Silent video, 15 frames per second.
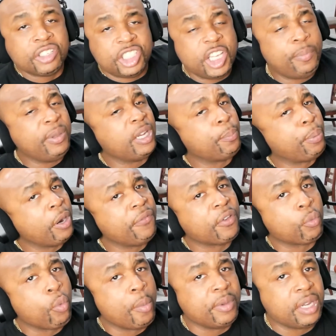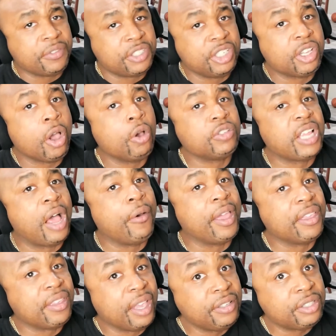She'd be the perfect woman if she goes out
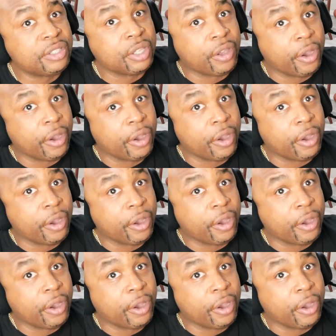and gets the